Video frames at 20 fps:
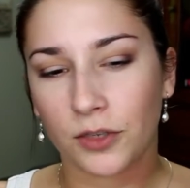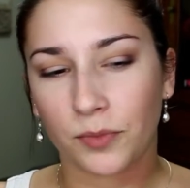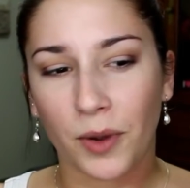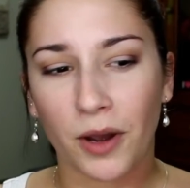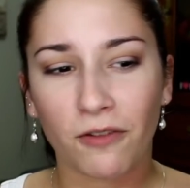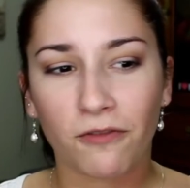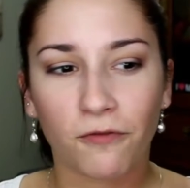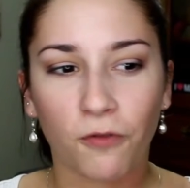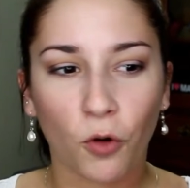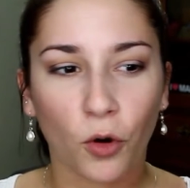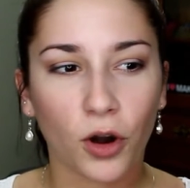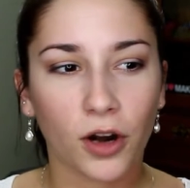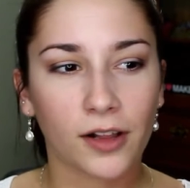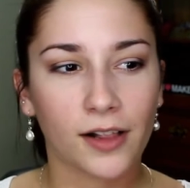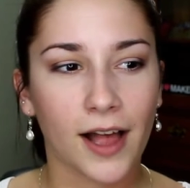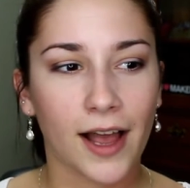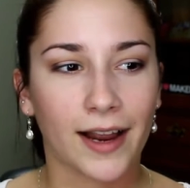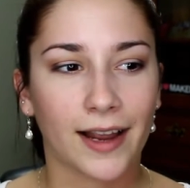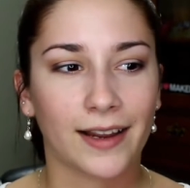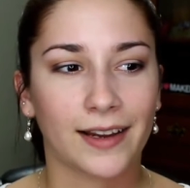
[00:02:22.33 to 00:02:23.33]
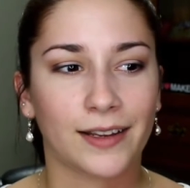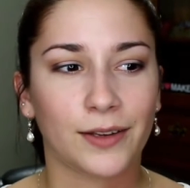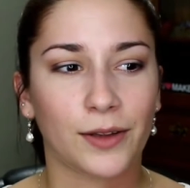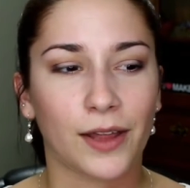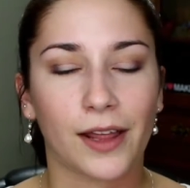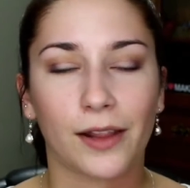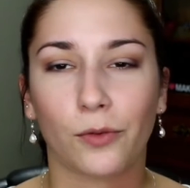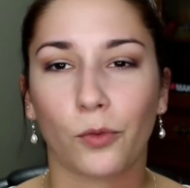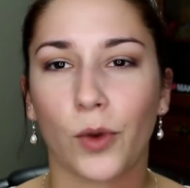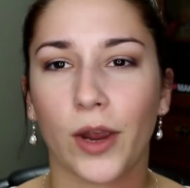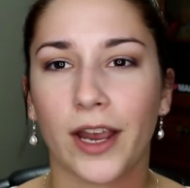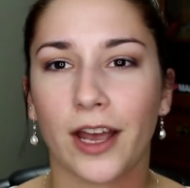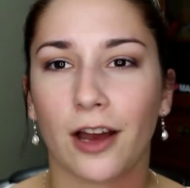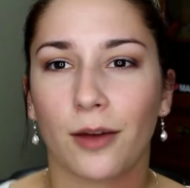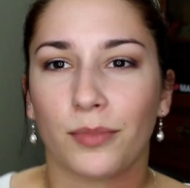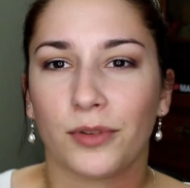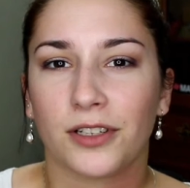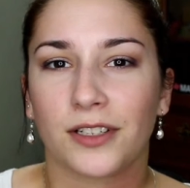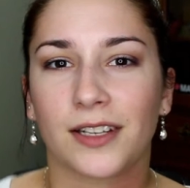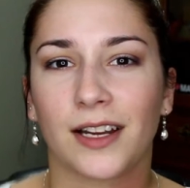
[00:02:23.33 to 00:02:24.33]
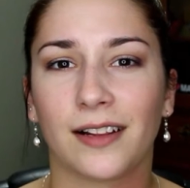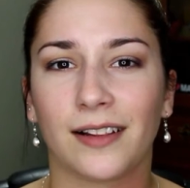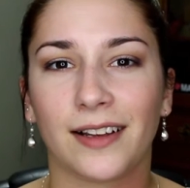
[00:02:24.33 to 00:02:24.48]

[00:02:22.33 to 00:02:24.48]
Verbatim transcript: About 4 o'clock I can wake up and just kind